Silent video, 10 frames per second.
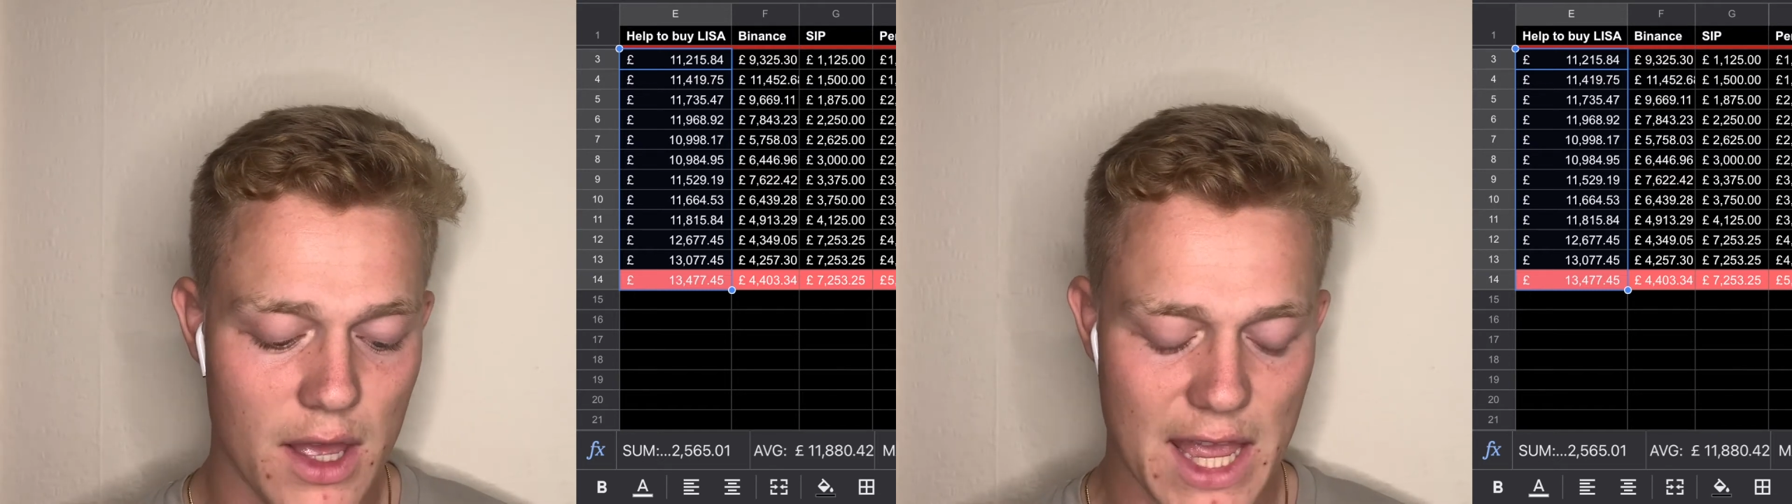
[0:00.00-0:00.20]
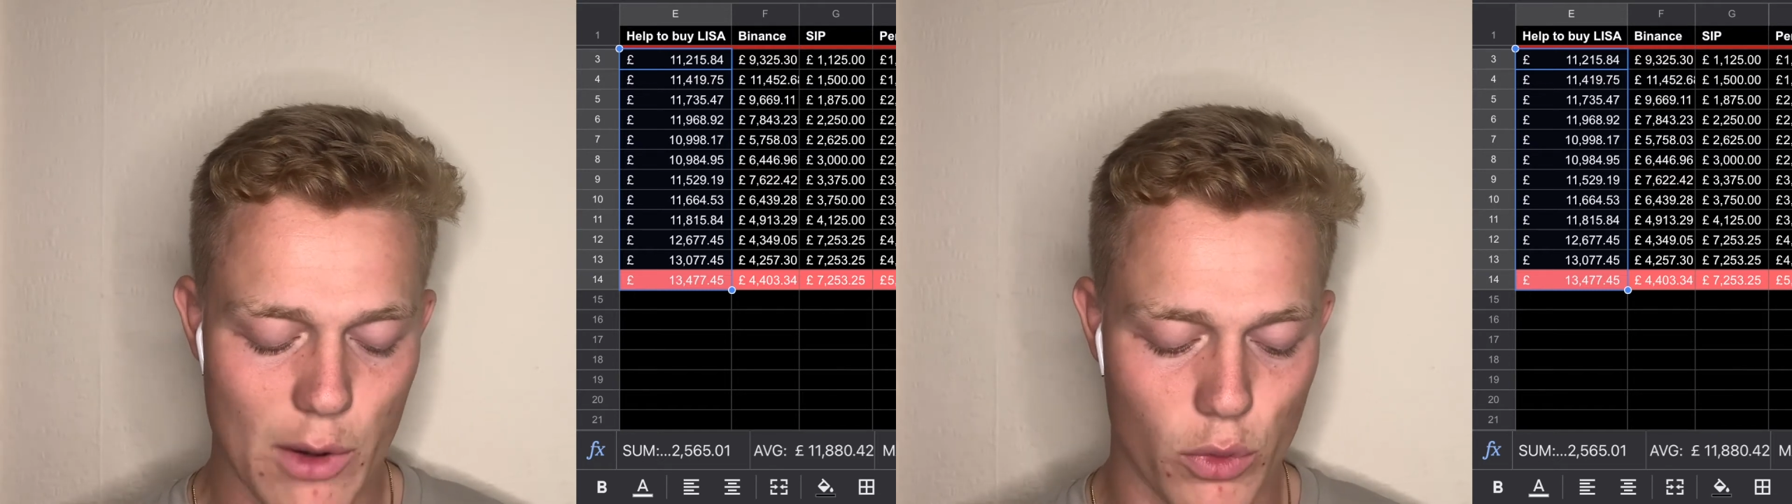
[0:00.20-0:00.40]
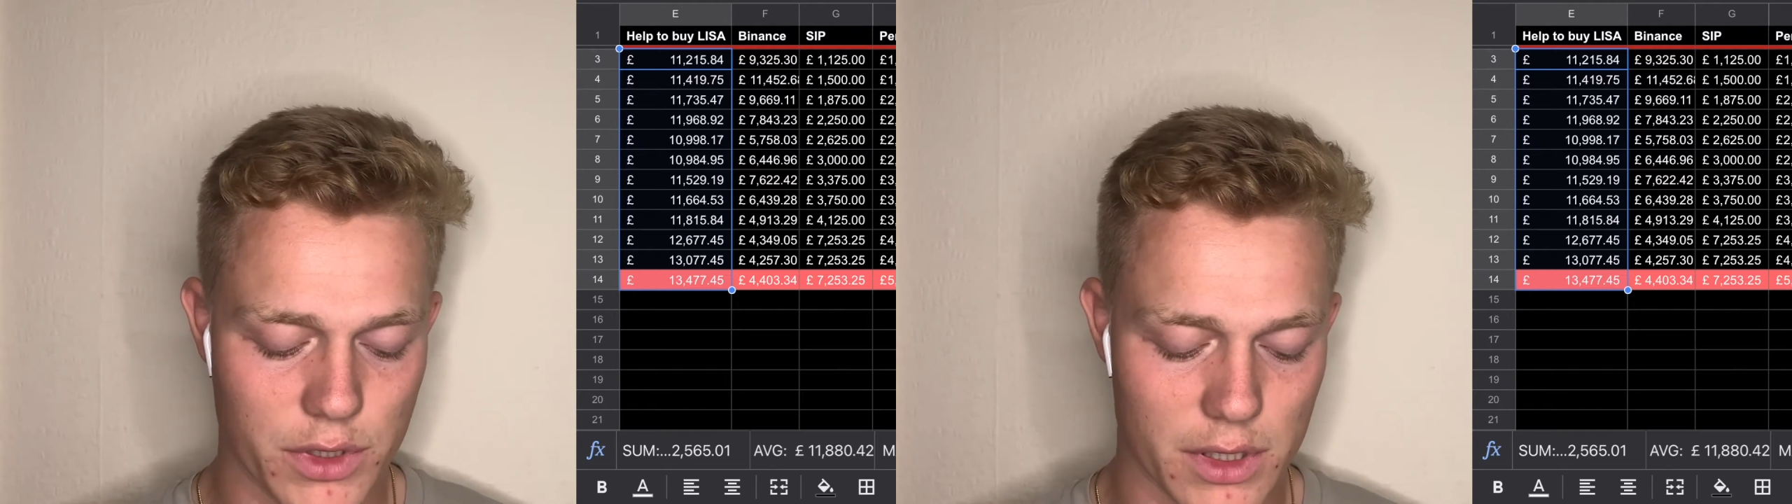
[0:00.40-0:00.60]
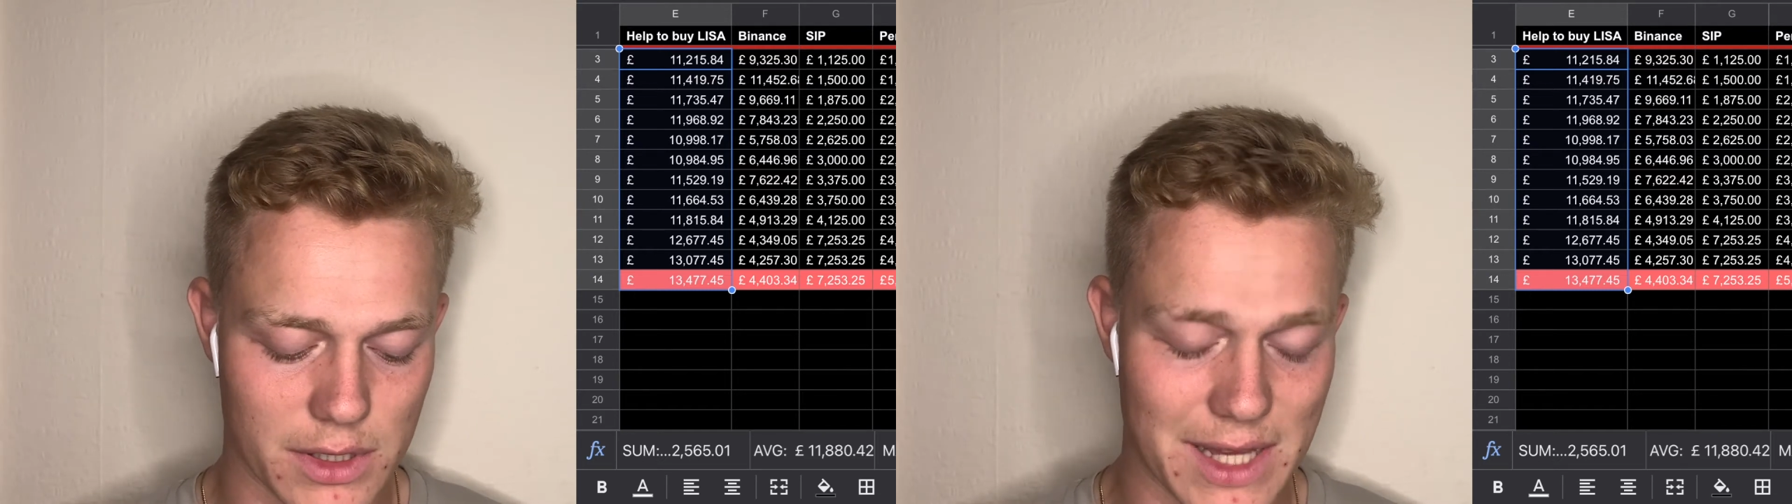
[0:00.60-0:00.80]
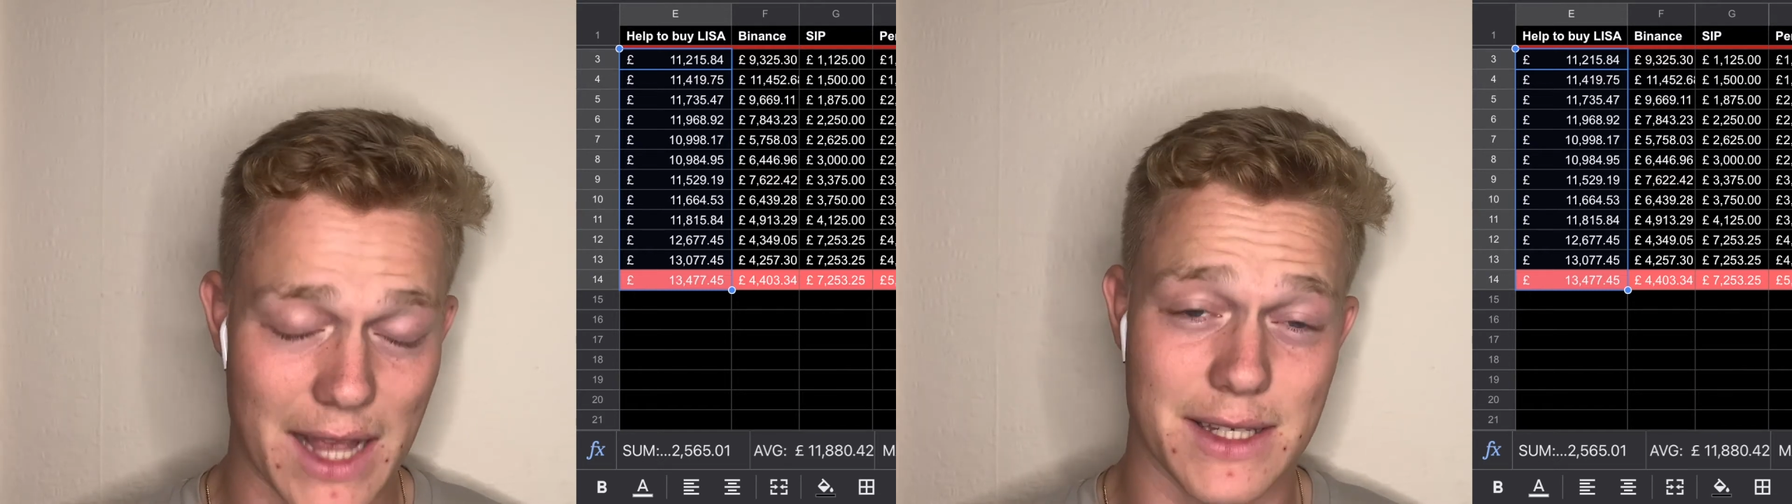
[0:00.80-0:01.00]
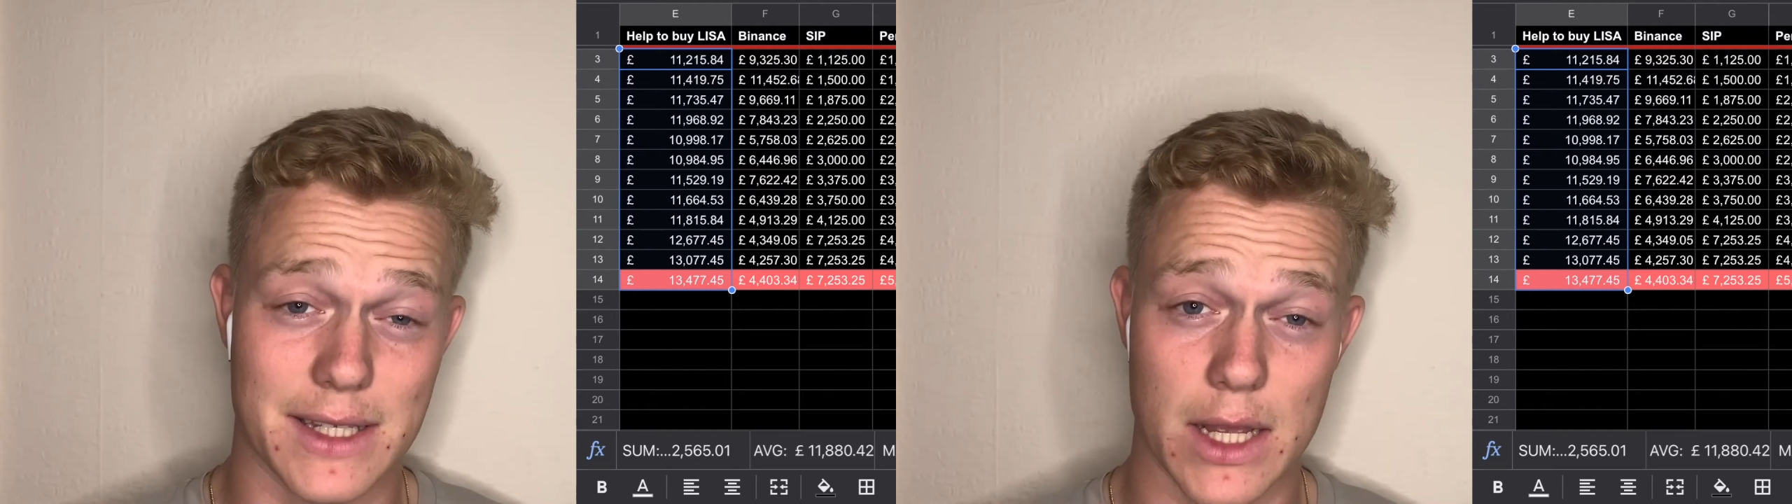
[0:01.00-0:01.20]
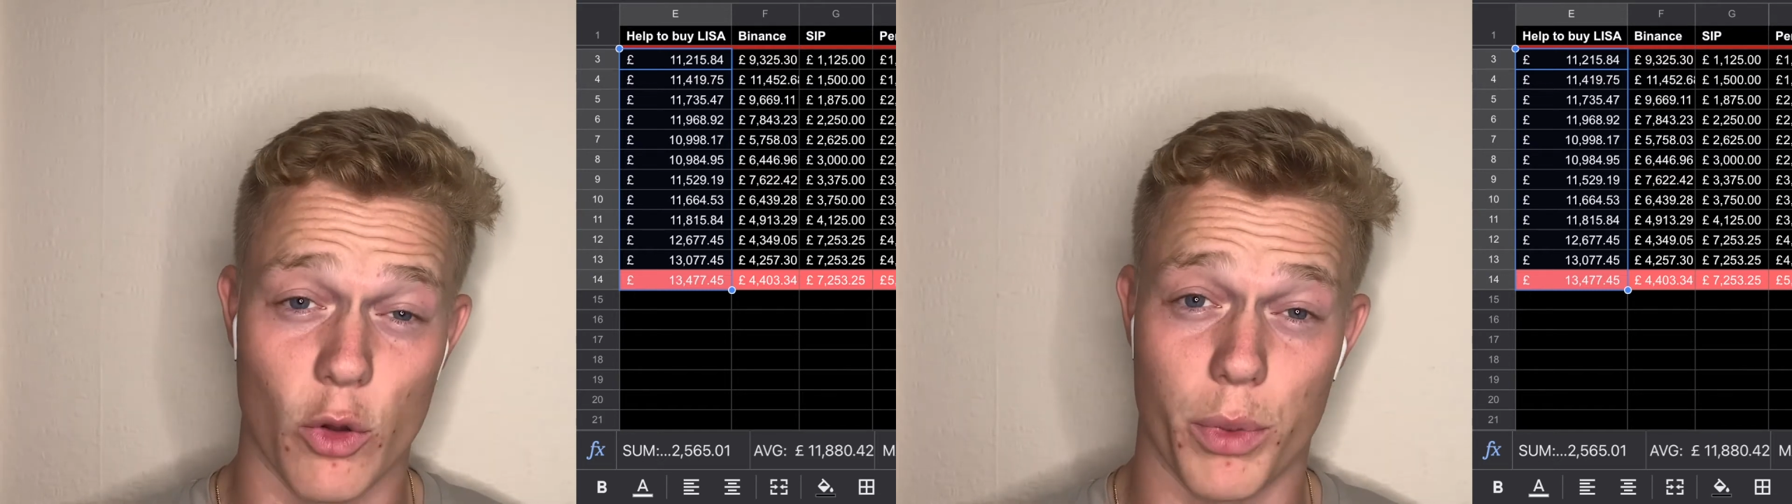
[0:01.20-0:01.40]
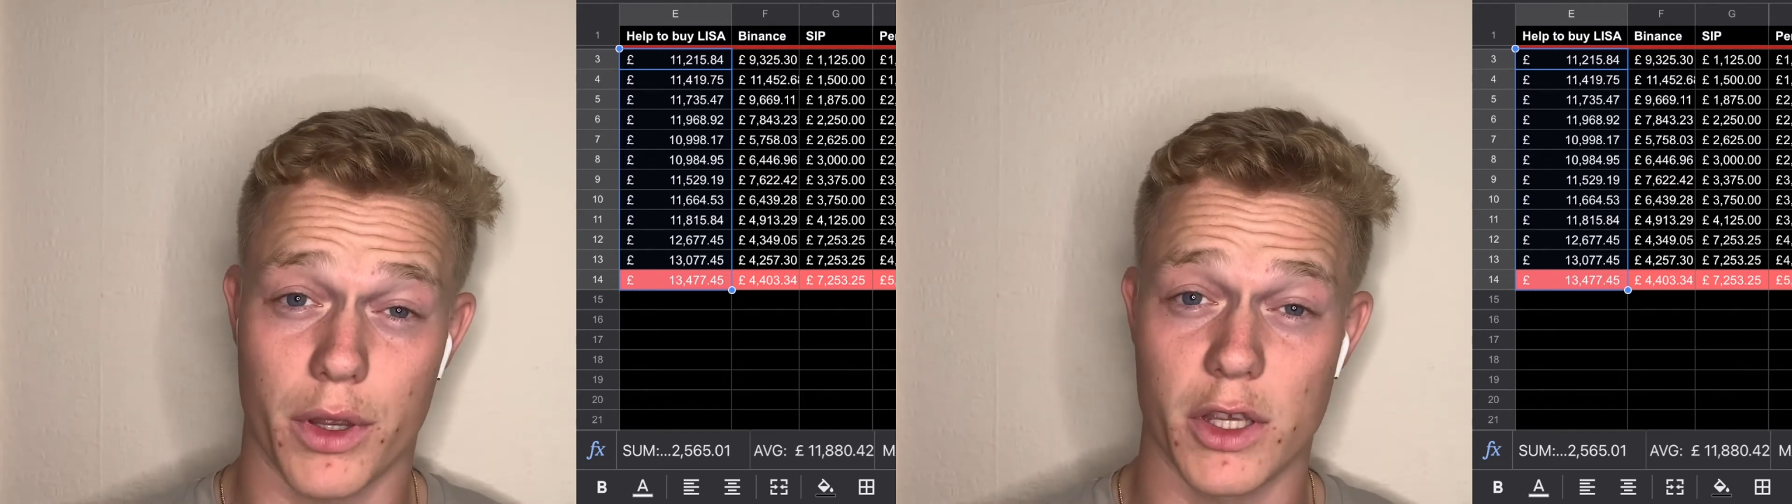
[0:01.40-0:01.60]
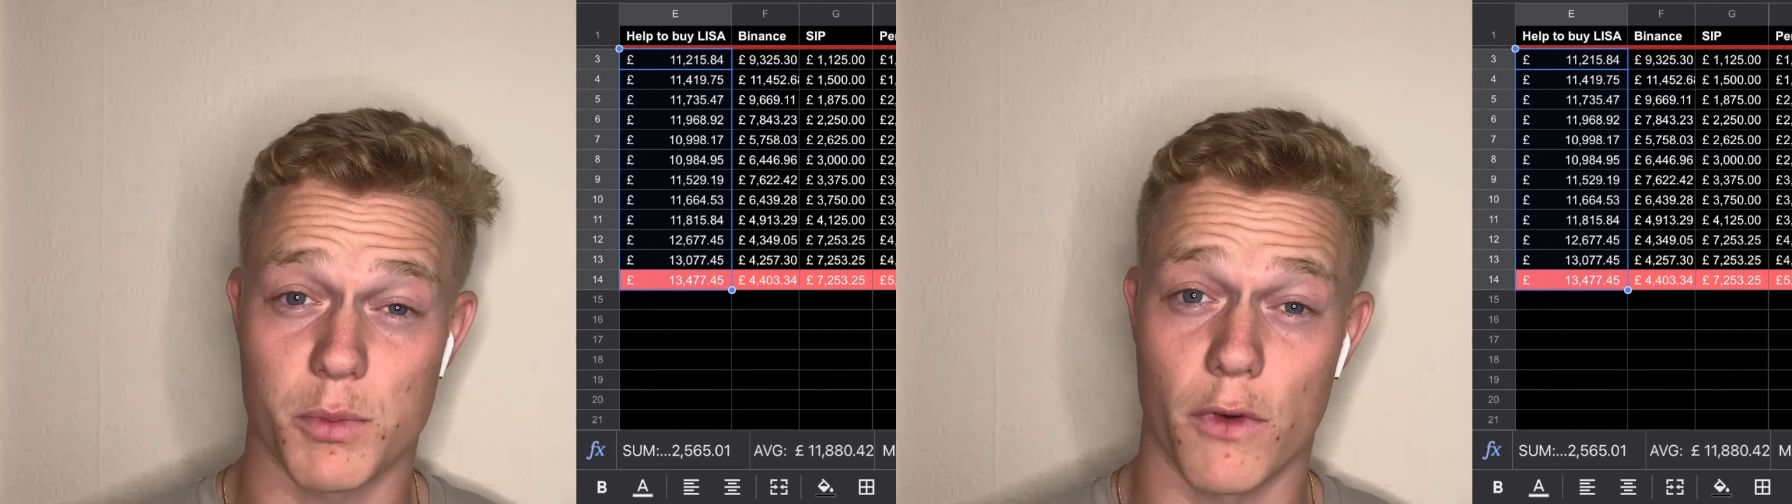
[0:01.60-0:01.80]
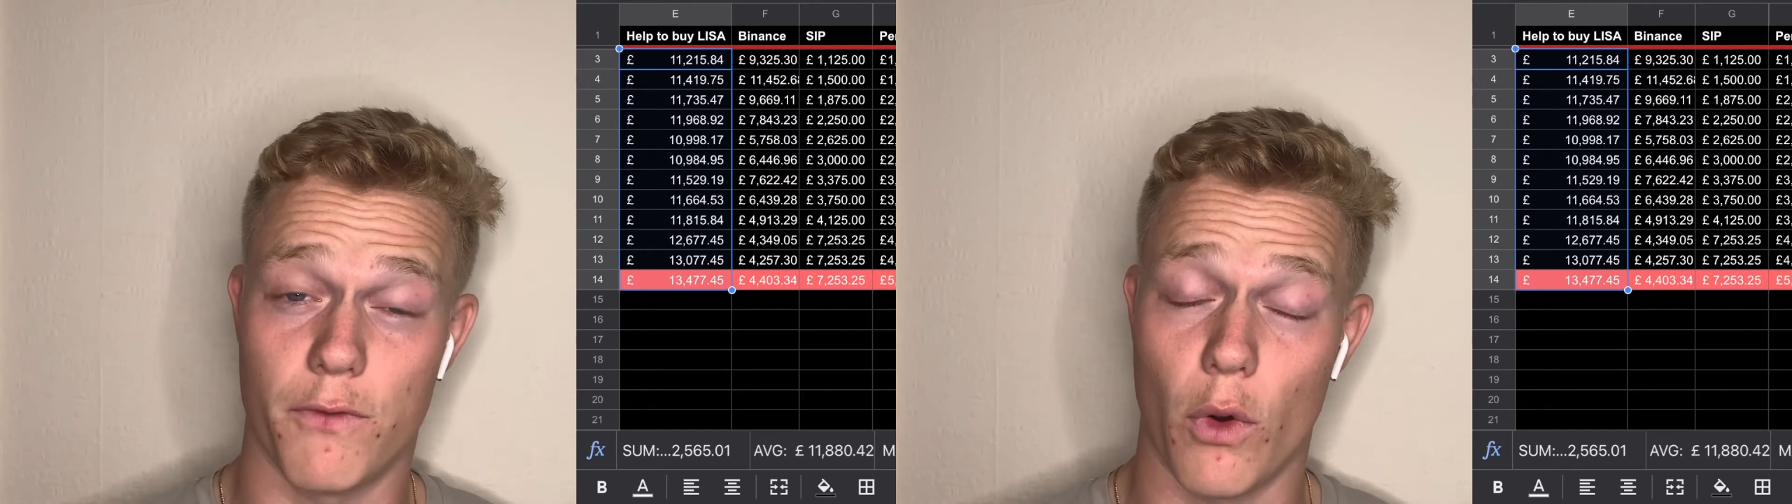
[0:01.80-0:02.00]
it was sat still because
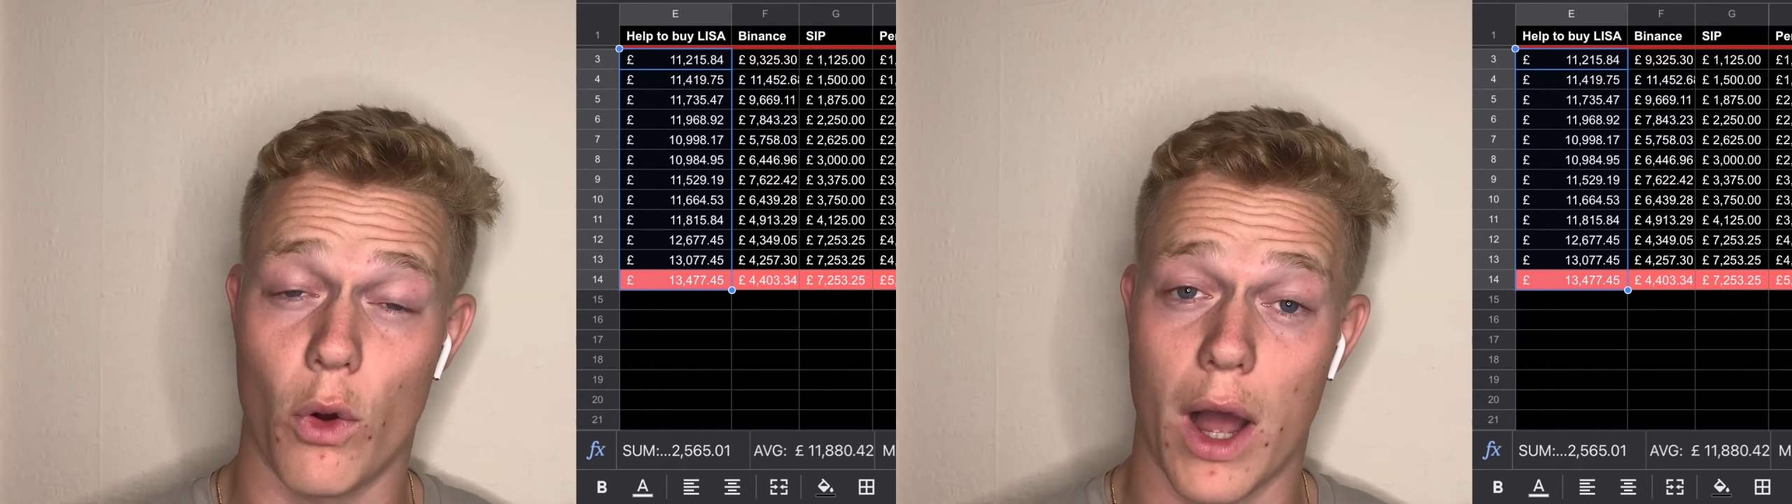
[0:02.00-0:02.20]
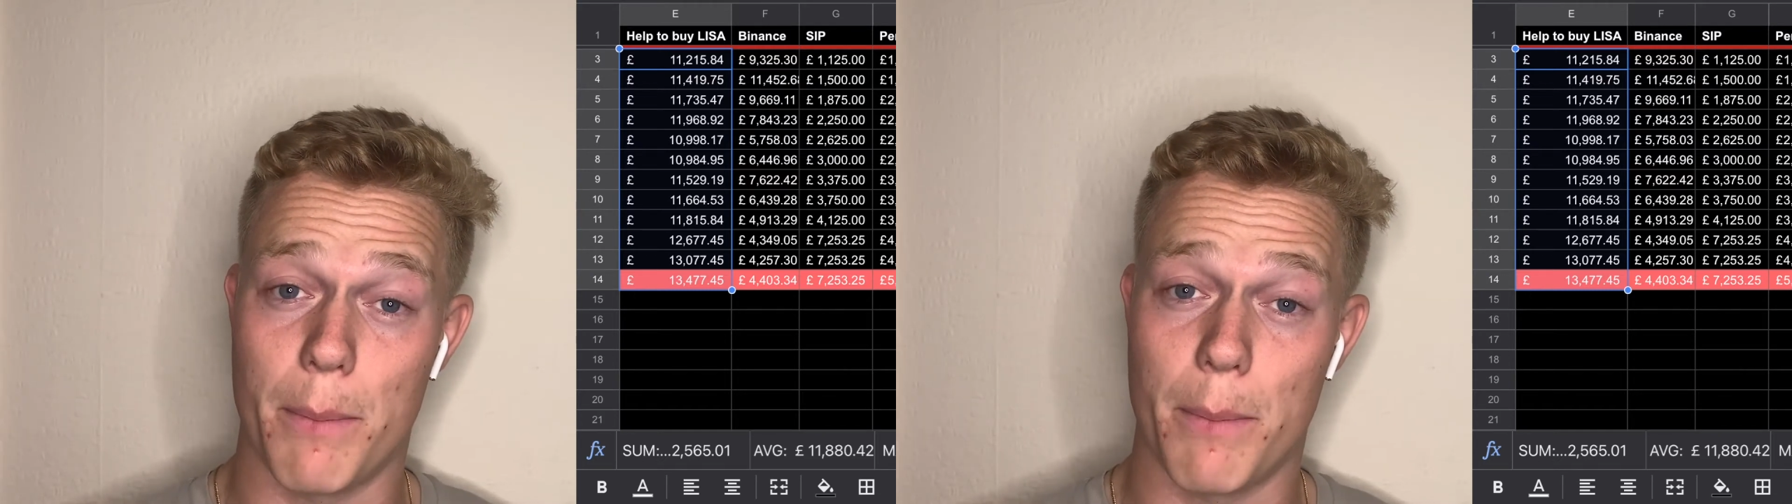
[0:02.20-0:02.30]
before